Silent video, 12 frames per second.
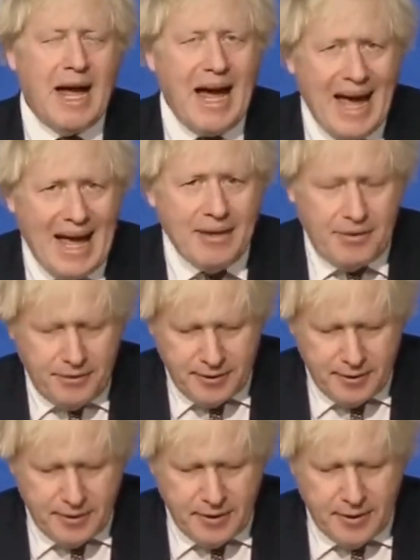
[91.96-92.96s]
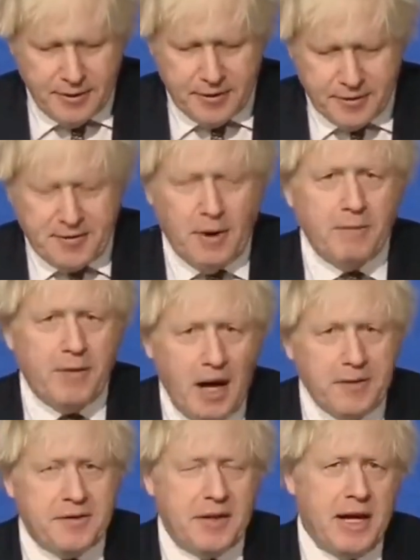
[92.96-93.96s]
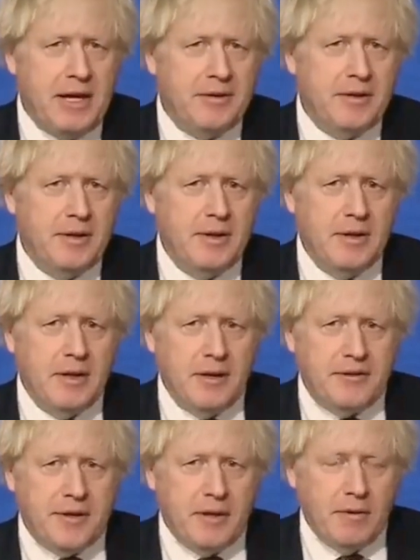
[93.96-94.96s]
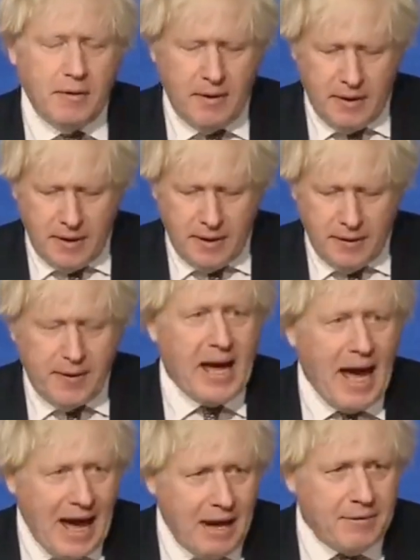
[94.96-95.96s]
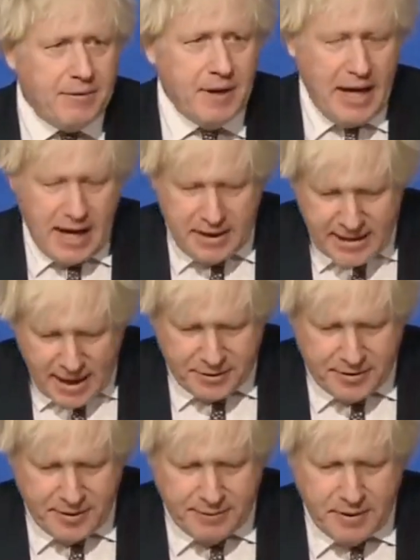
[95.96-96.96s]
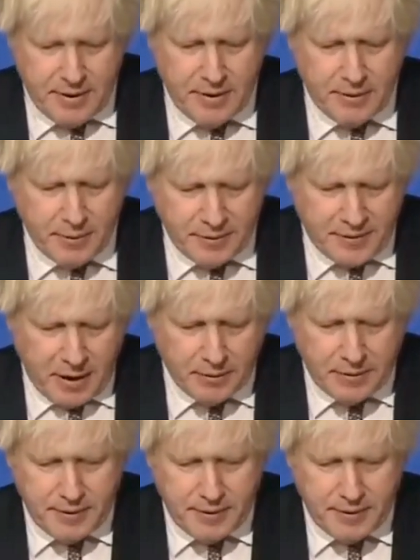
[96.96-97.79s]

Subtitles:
and to self-isolate until they have a negative result.